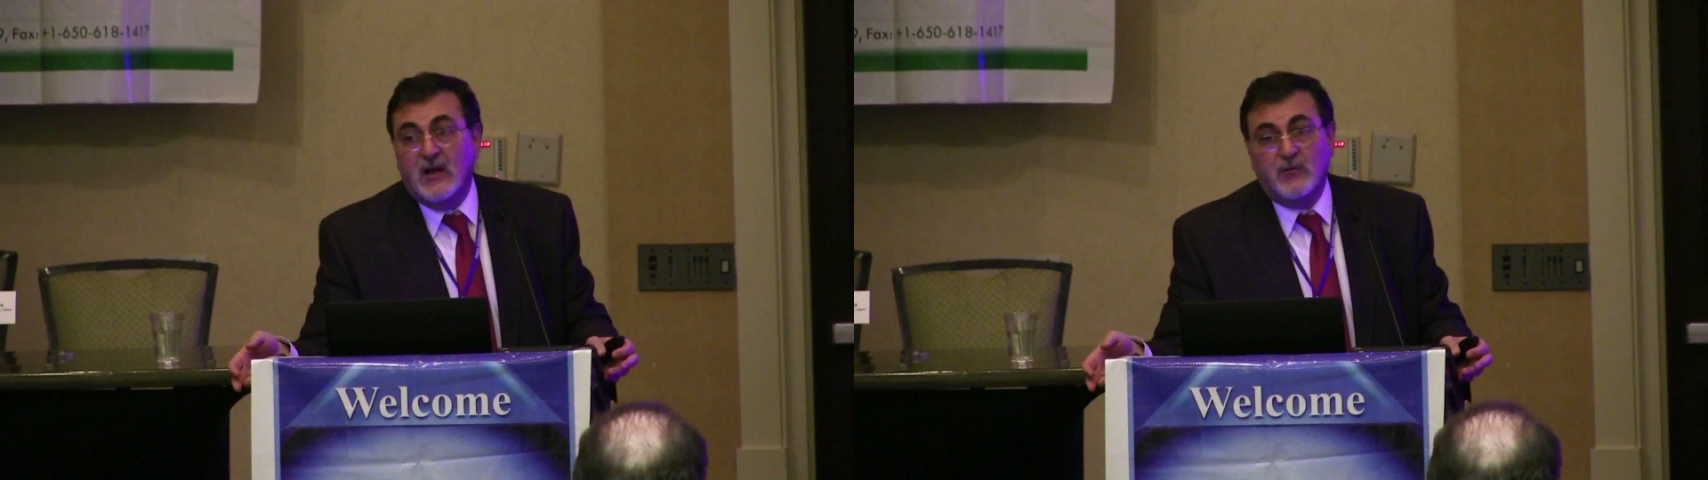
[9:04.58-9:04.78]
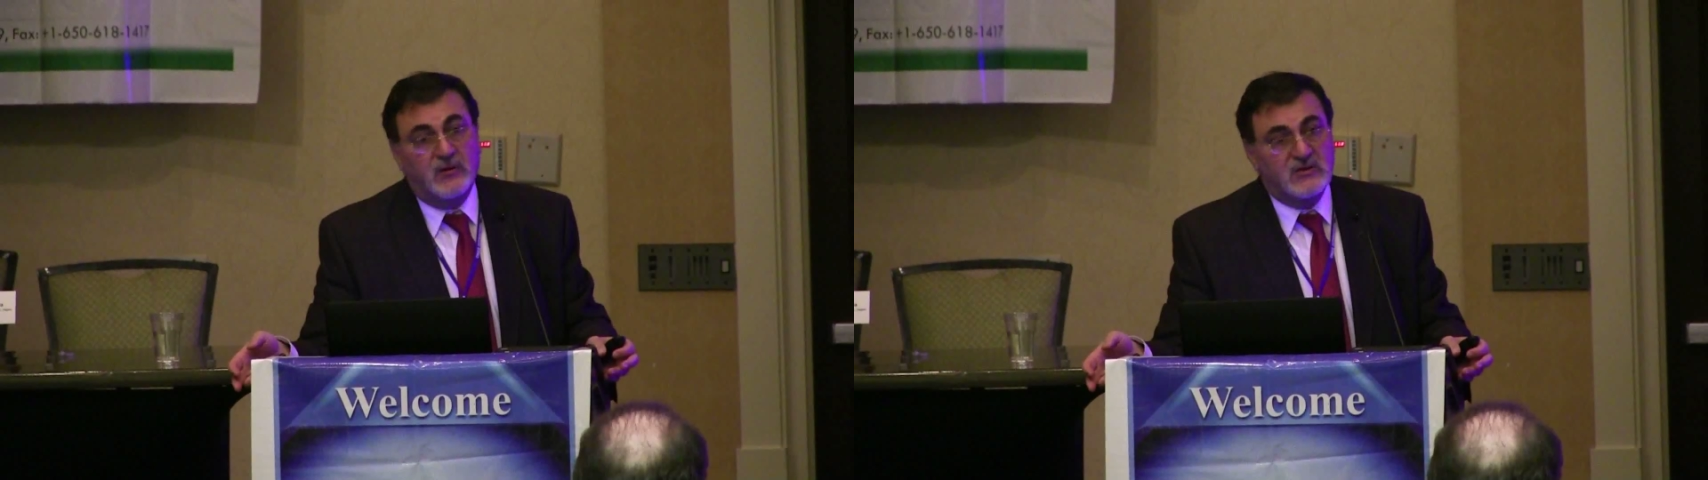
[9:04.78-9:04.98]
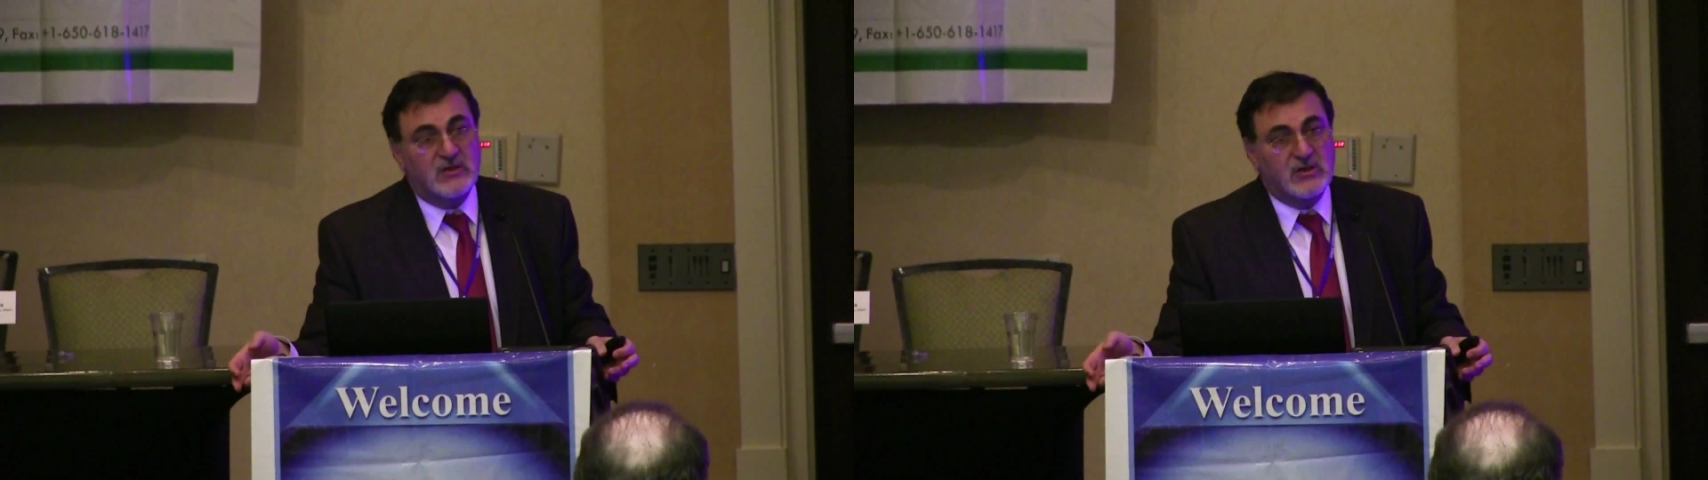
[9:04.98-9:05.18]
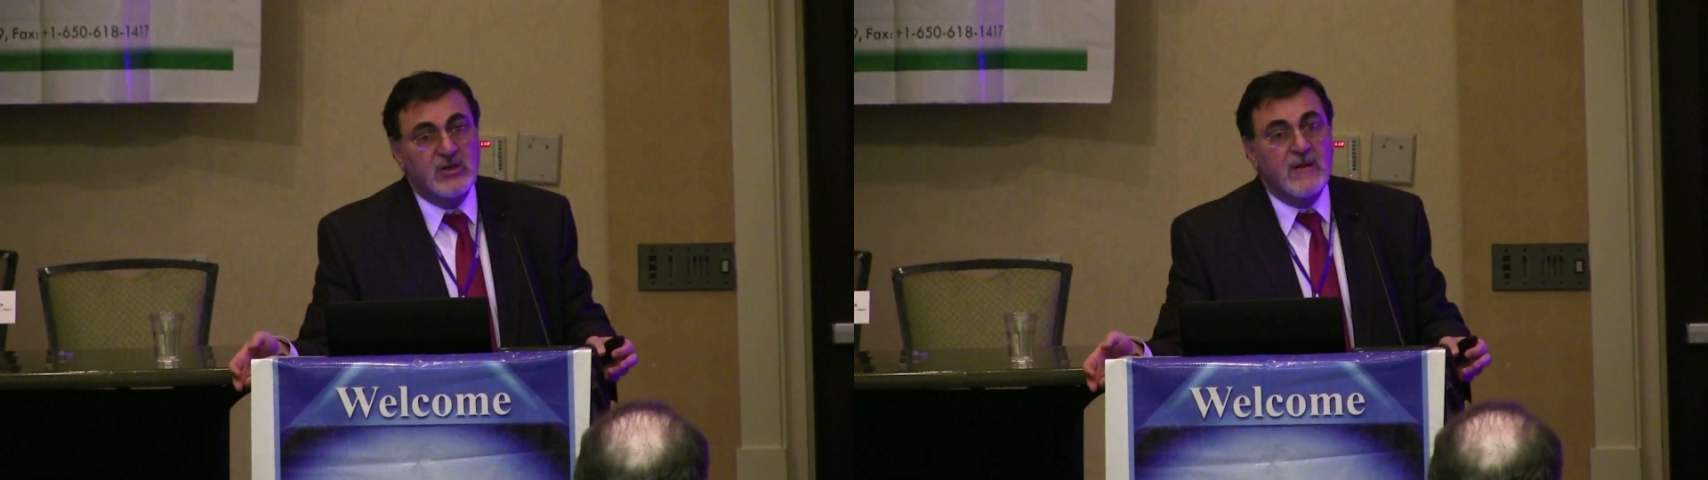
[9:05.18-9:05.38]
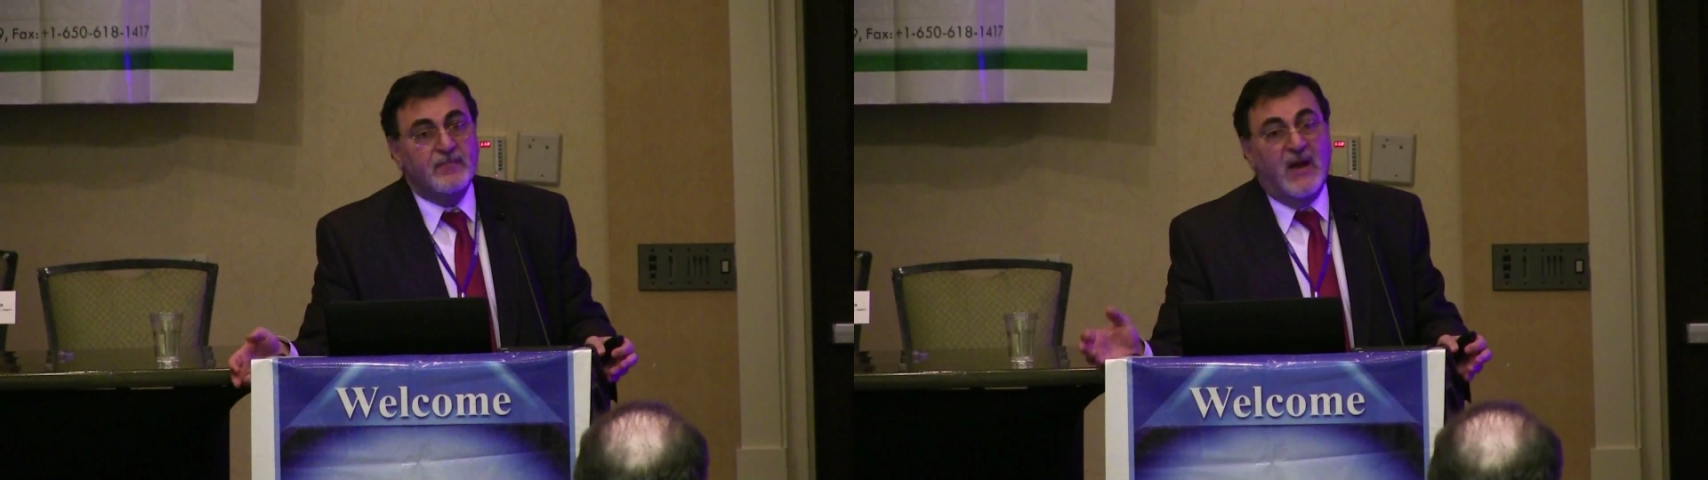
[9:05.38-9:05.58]
at one stage.
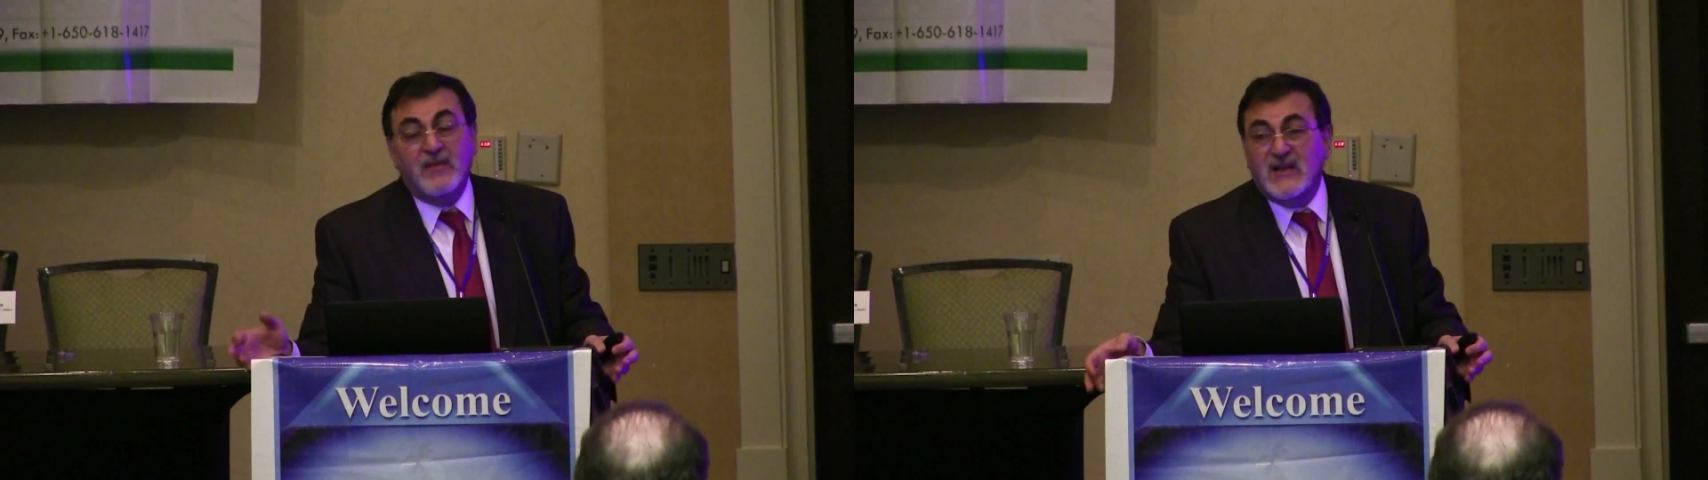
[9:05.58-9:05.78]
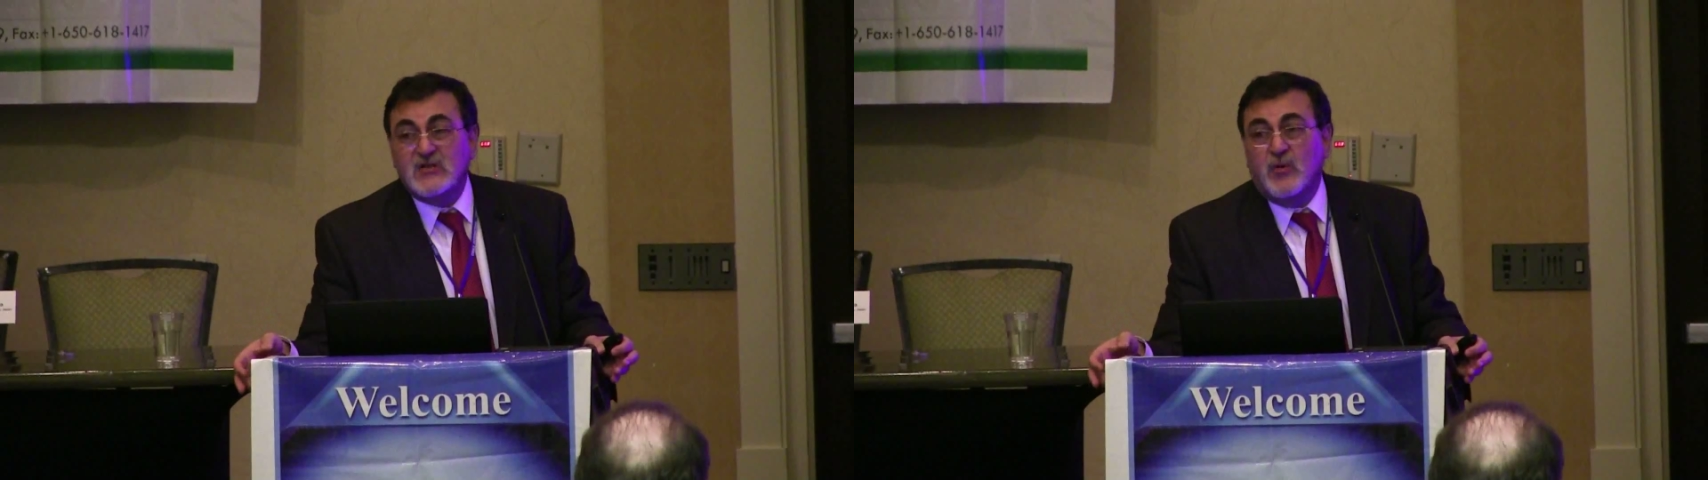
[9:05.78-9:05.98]
And that's